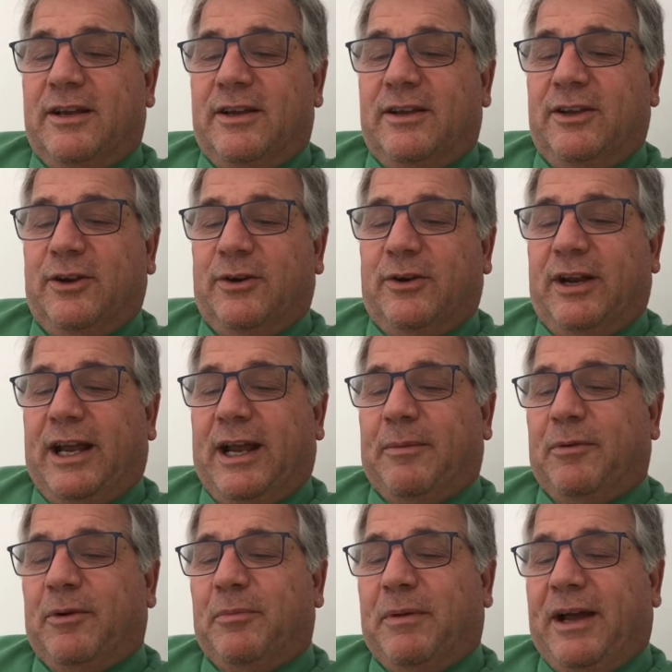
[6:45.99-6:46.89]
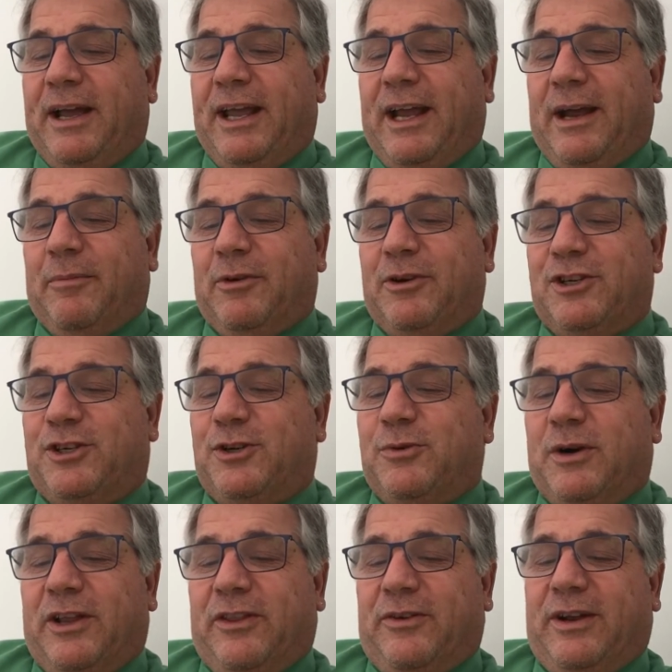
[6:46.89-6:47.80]
Your hammer, my hammer, and
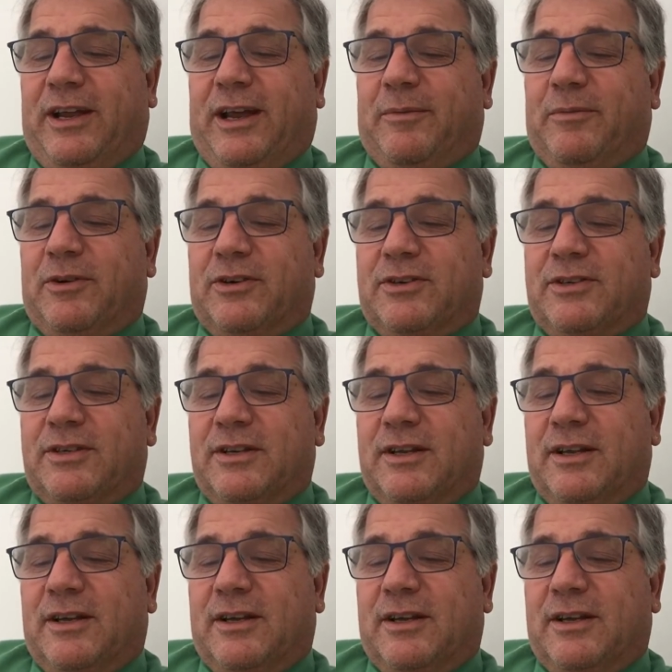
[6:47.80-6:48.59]
2 other hammers.